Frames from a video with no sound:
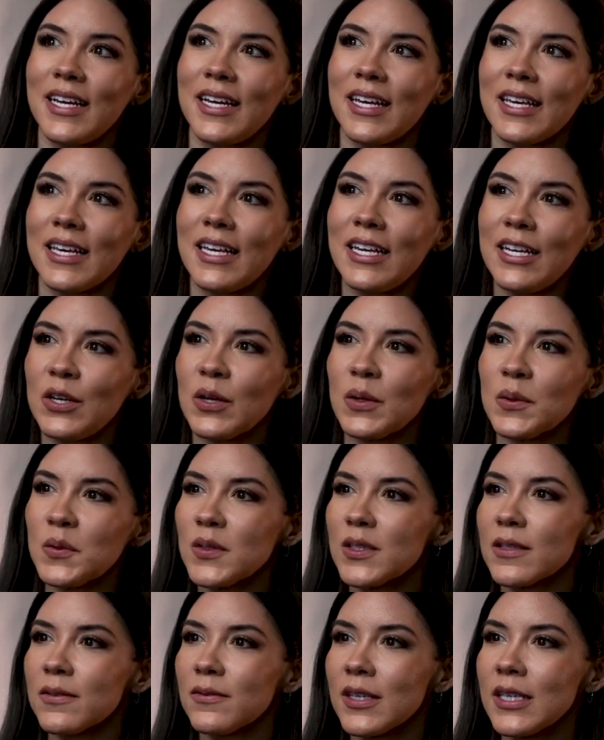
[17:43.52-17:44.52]
he
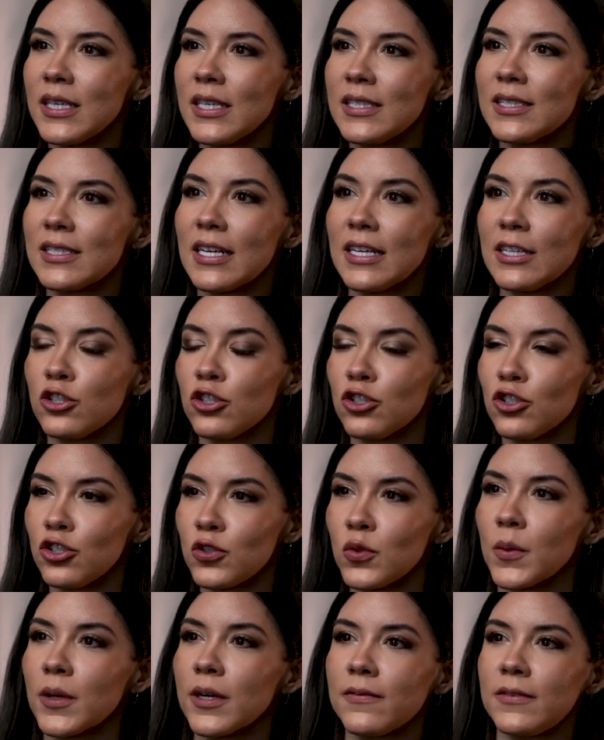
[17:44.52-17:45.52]
knows if he's like just
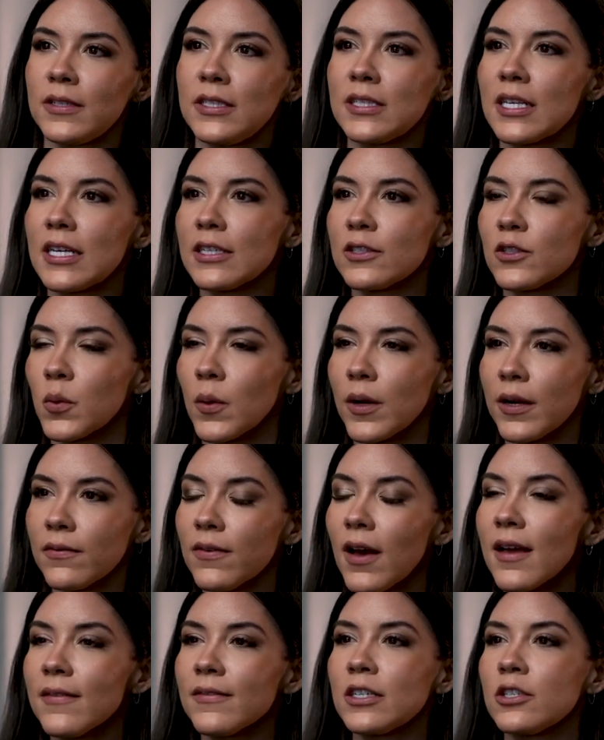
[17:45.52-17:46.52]
short, if he's like
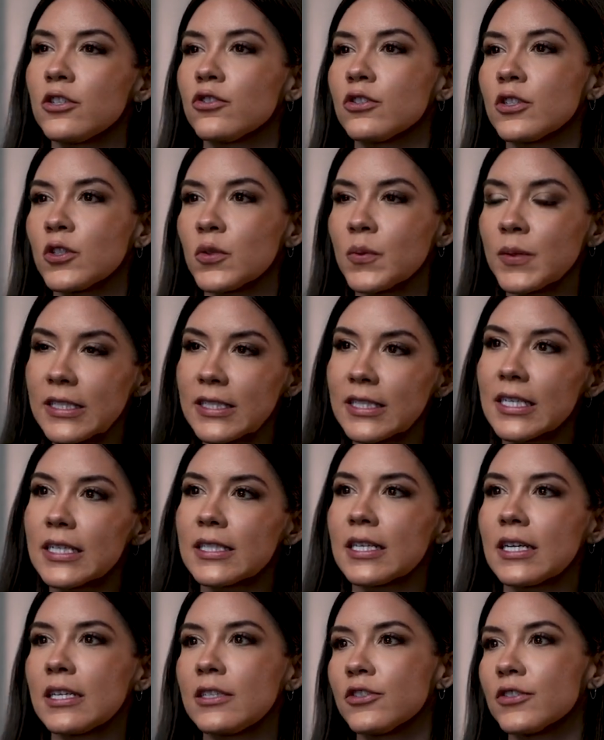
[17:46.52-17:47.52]
2,500,
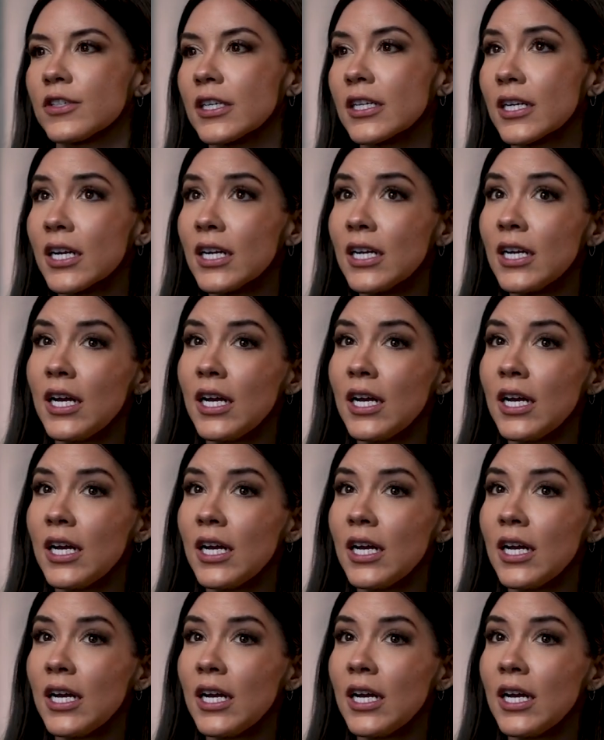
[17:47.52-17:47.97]
2,600